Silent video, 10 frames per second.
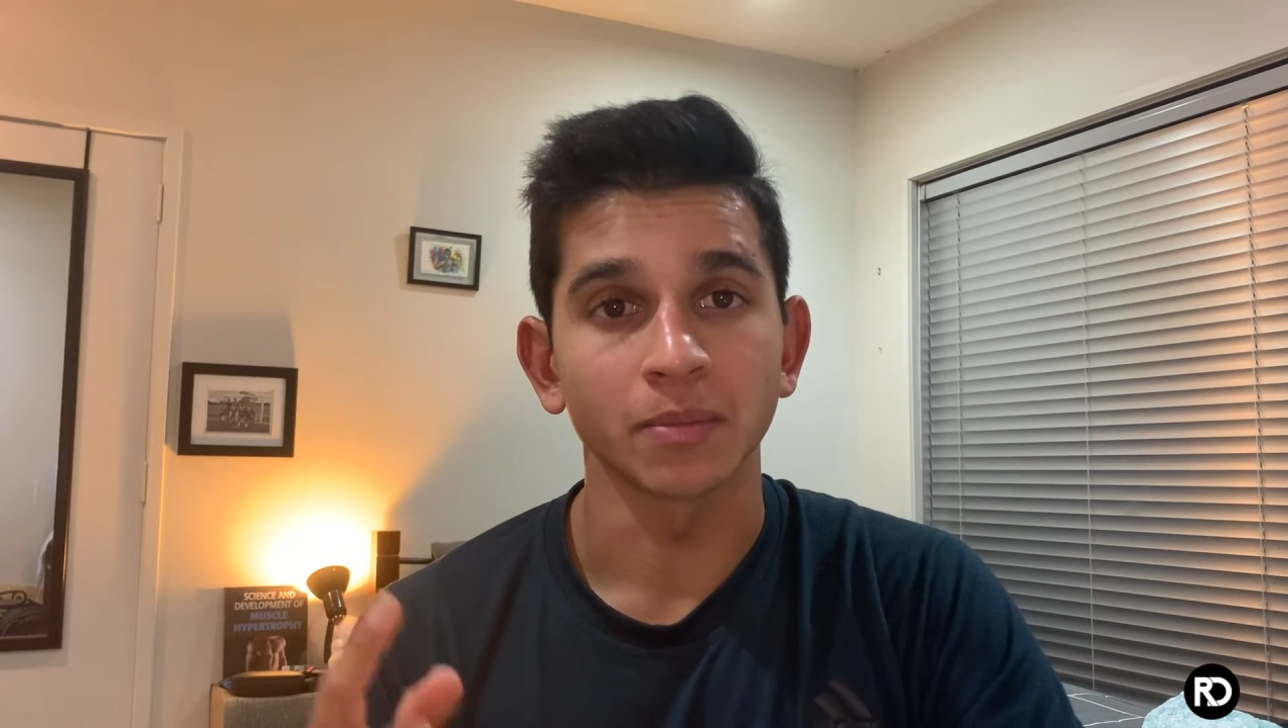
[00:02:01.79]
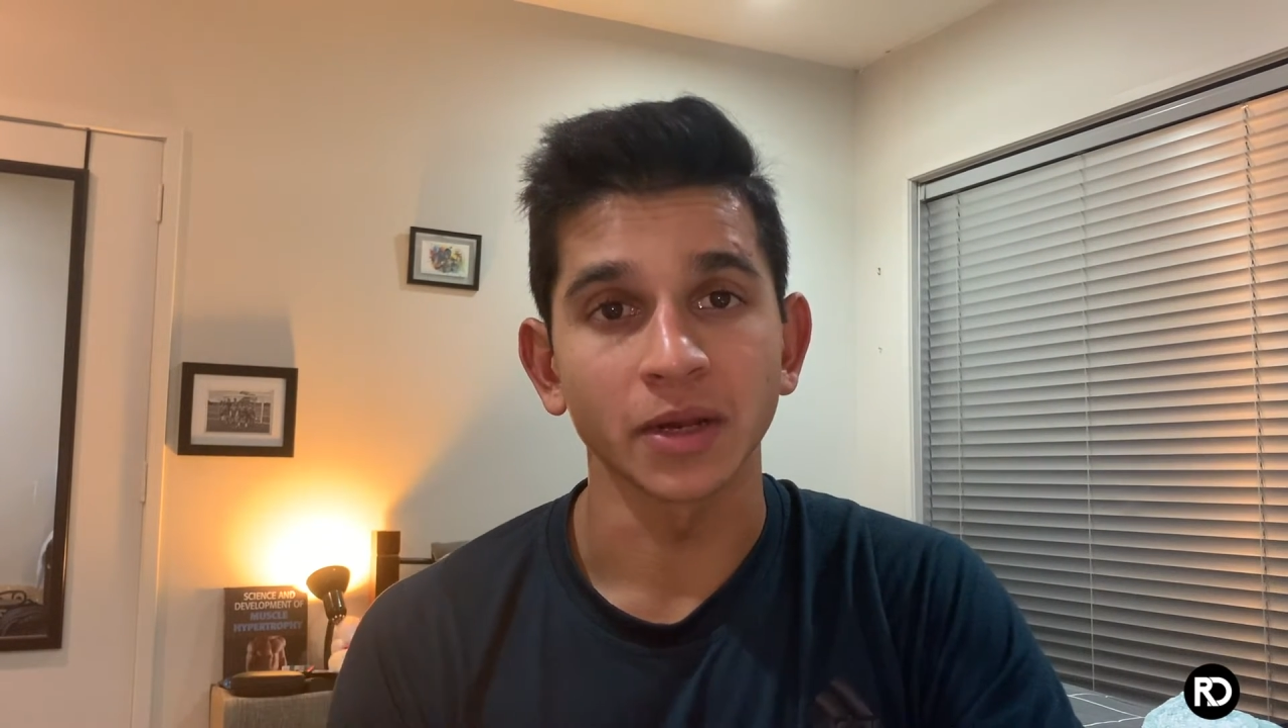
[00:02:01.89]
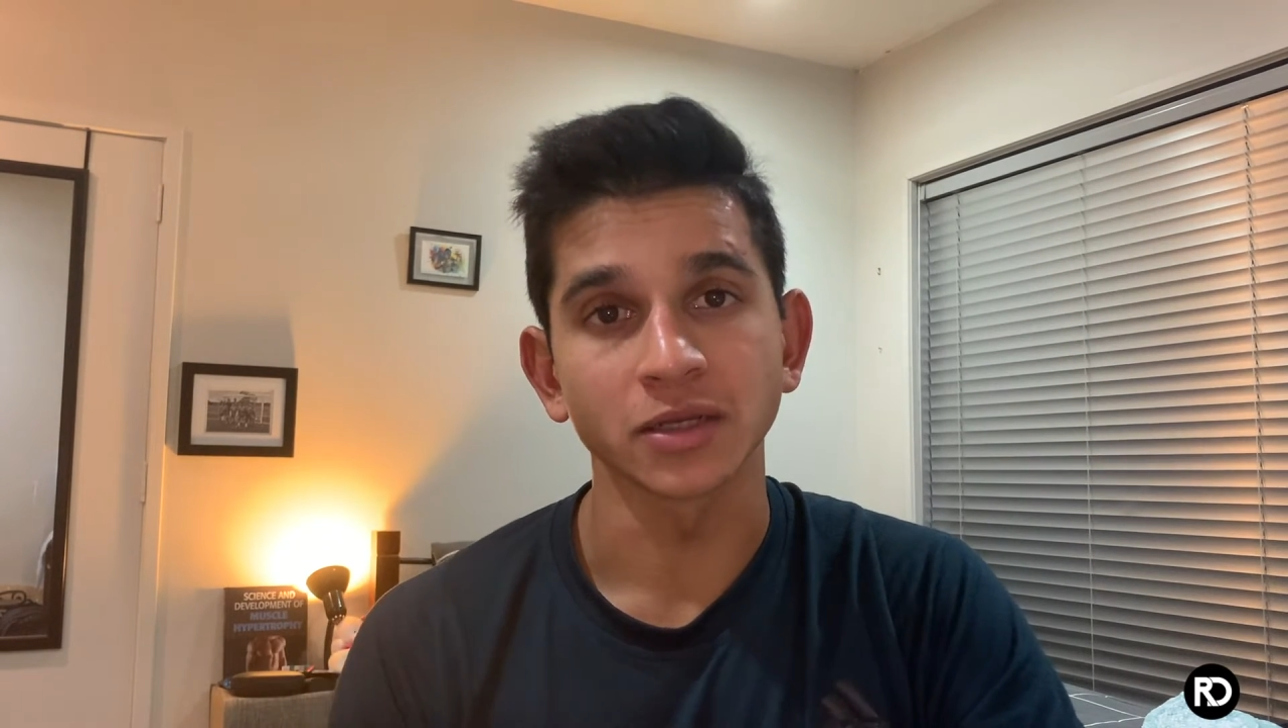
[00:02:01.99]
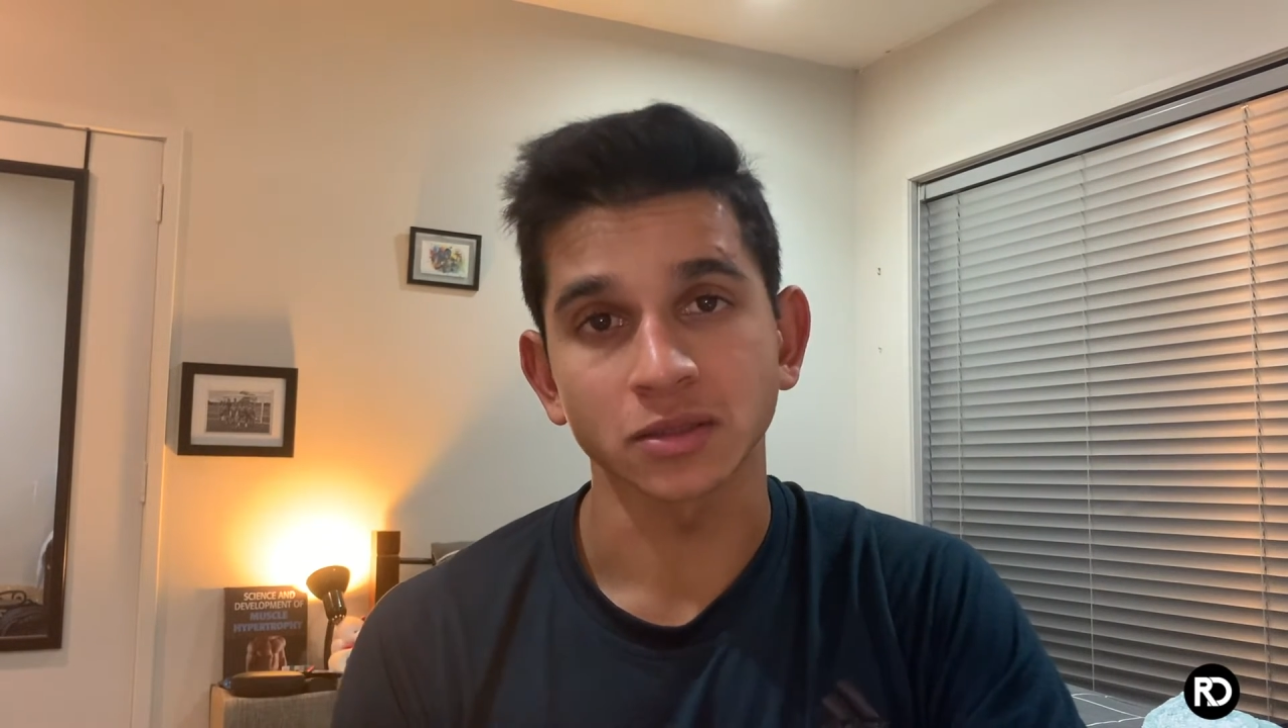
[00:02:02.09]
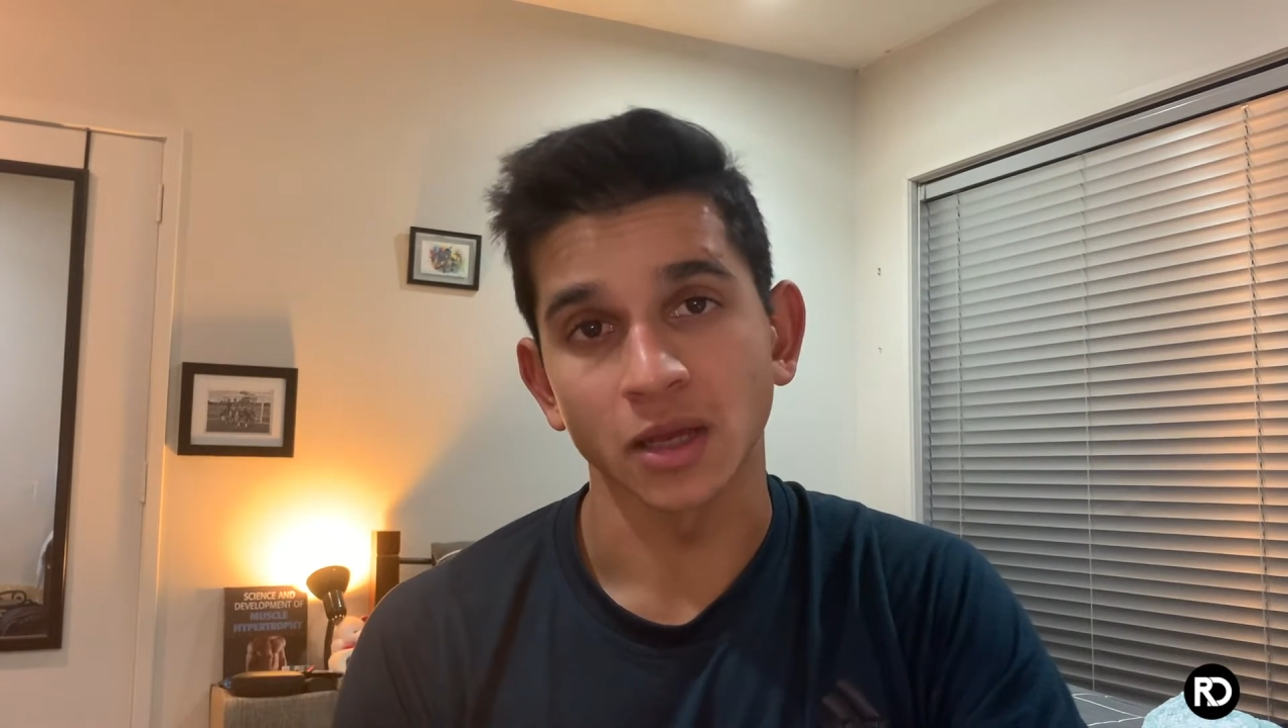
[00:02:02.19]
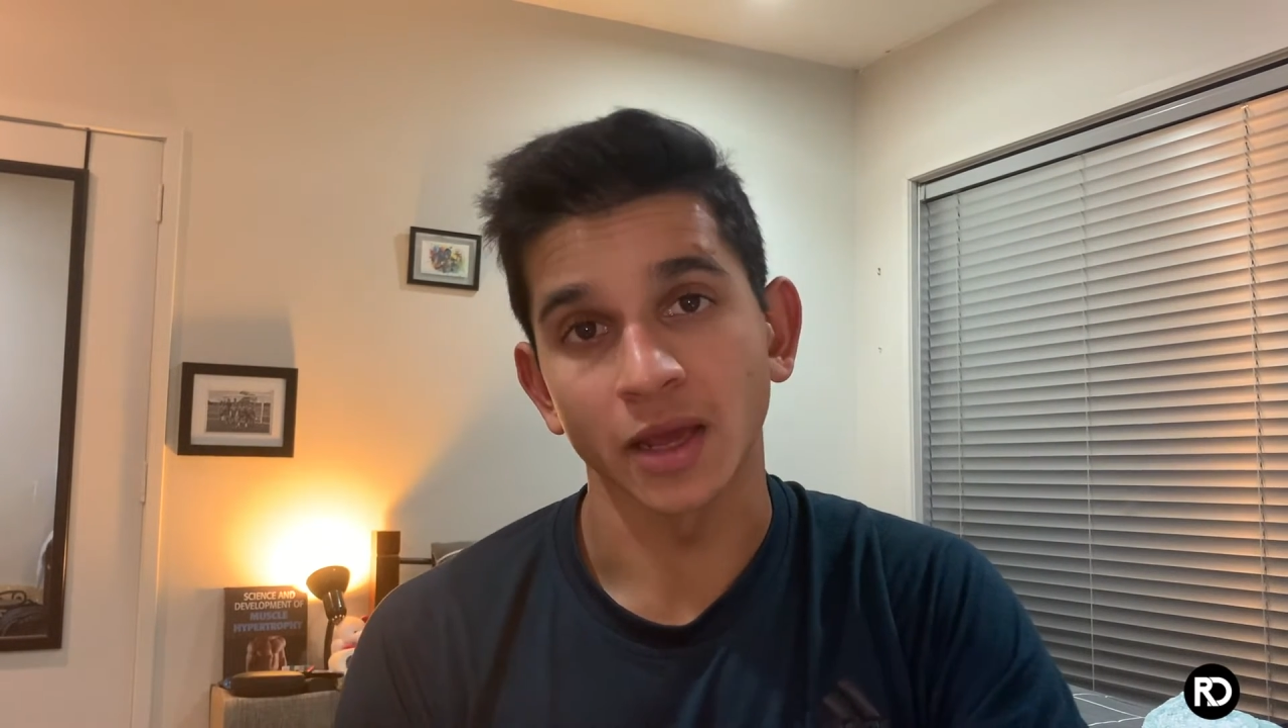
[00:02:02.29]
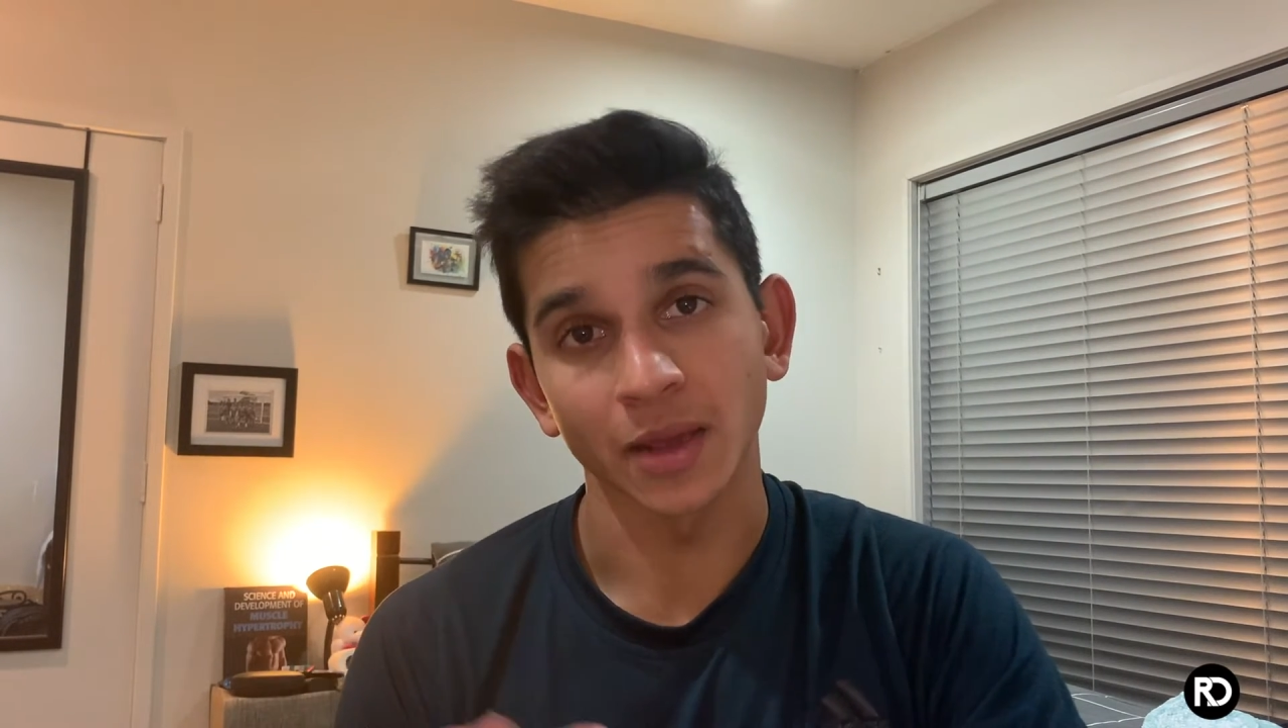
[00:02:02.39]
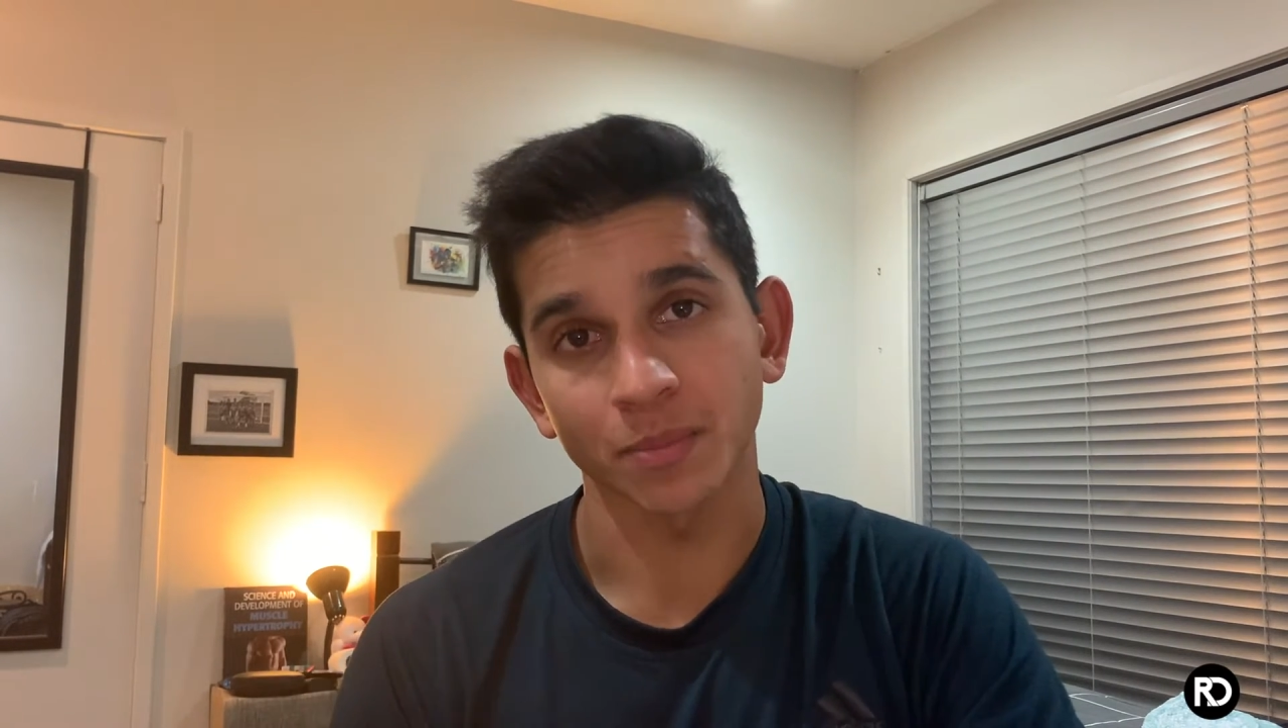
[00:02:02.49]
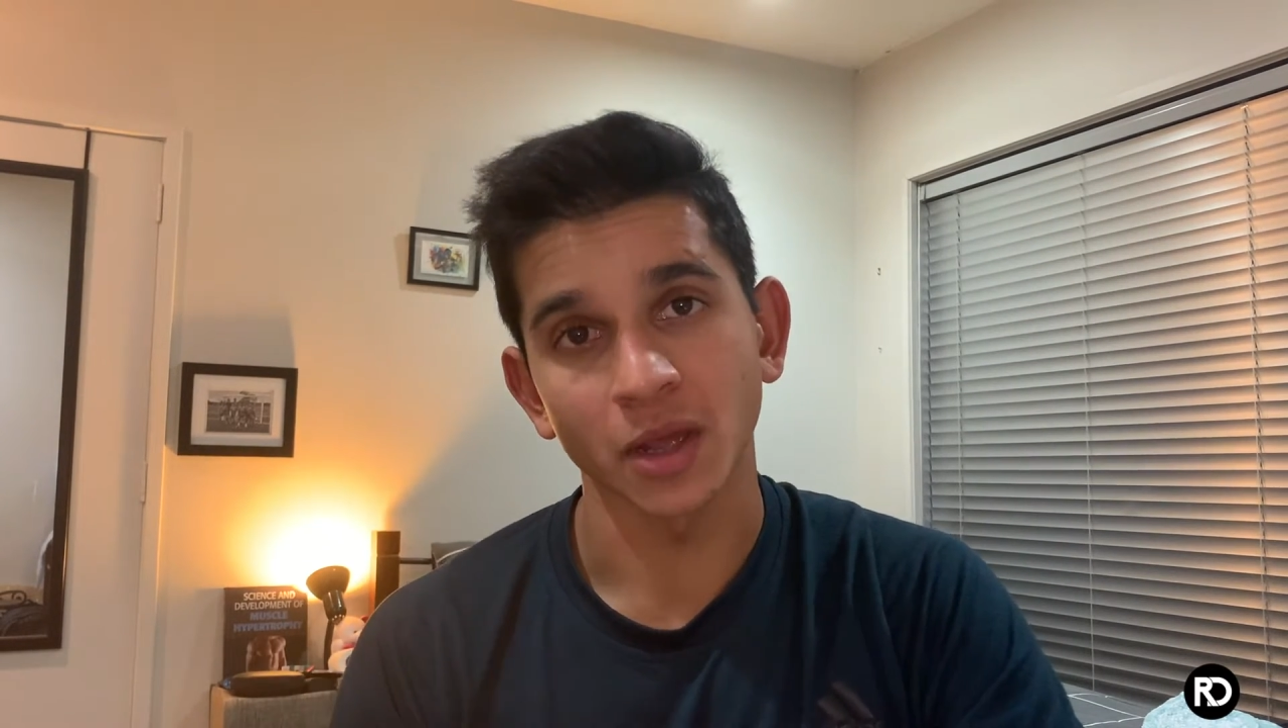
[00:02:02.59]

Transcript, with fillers: please hit